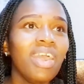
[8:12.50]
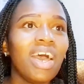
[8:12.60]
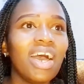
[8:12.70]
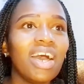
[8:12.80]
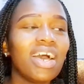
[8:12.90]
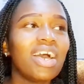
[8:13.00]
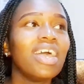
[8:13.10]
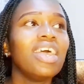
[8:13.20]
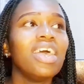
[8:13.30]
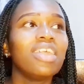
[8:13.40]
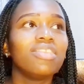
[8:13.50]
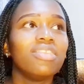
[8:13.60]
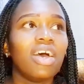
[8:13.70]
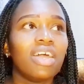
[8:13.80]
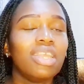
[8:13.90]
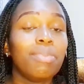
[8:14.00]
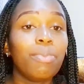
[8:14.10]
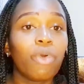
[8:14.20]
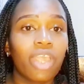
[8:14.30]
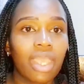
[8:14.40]
the
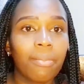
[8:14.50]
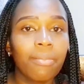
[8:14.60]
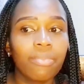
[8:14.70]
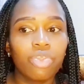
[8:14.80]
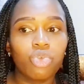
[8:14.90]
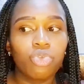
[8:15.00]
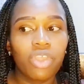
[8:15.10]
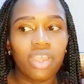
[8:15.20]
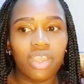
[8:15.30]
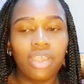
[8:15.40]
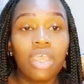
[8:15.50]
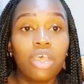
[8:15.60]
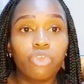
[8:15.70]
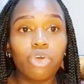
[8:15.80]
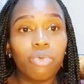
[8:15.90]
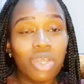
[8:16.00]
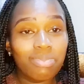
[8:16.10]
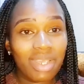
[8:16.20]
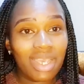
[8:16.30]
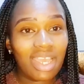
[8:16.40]
people came through the, so when
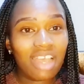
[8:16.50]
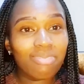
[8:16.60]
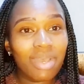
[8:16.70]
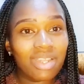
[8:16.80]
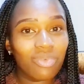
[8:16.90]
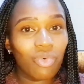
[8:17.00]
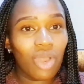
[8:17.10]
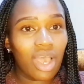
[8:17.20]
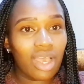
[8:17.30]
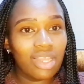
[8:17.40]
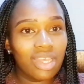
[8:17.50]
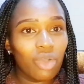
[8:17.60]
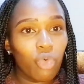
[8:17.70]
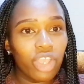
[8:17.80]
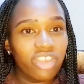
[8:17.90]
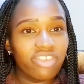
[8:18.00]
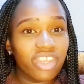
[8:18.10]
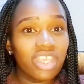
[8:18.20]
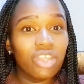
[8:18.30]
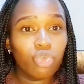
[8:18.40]
my husband aliyekuwa
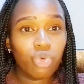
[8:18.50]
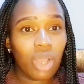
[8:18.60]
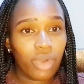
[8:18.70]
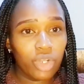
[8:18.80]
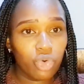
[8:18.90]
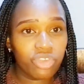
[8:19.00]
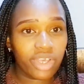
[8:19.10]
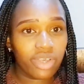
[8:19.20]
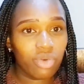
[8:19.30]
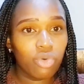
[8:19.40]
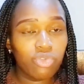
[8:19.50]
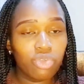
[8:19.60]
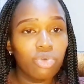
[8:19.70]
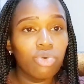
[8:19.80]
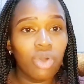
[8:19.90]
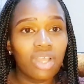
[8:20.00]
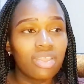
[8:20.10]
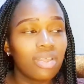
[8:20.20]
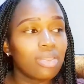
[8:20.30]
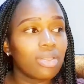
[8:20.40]
nje, he took our daughter, because you know, at
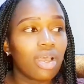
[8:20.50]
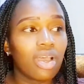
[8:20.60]
this